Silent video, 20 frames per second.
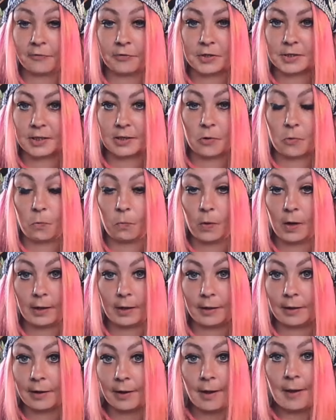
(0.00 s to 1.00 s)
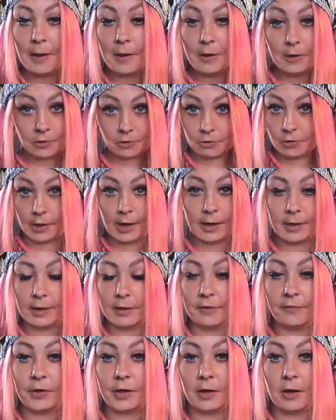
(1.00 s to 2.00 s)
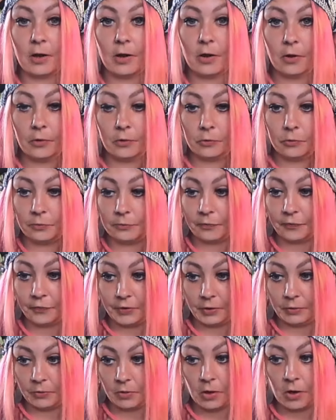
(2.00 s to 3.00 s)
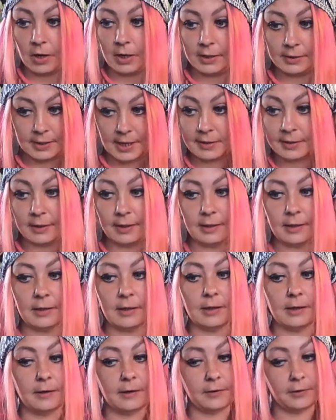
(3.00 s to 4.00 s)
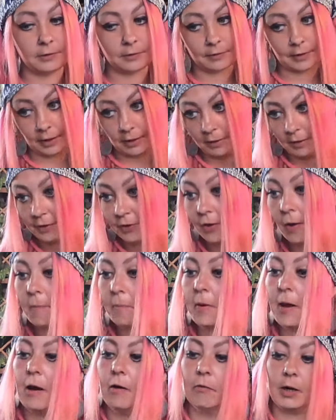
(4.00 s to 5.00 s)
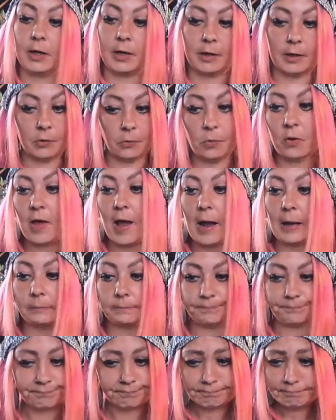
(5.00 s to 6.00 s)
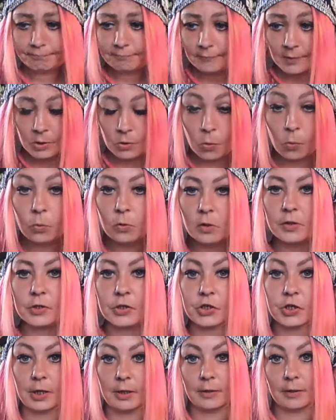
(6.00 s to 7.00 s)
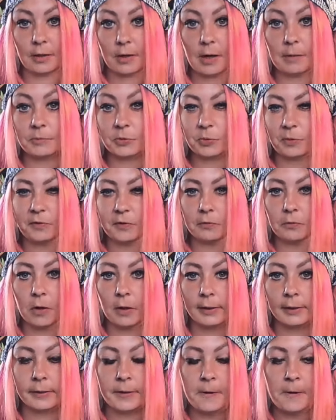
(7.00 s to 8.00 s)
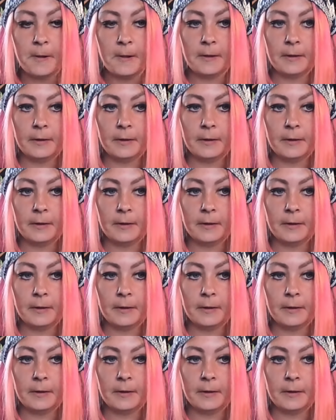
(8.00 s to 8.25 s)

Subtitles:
every single week, creating a video for you guys, editing it, getting a thumbnail ready, and all of that, all of the shit that comes with it, right?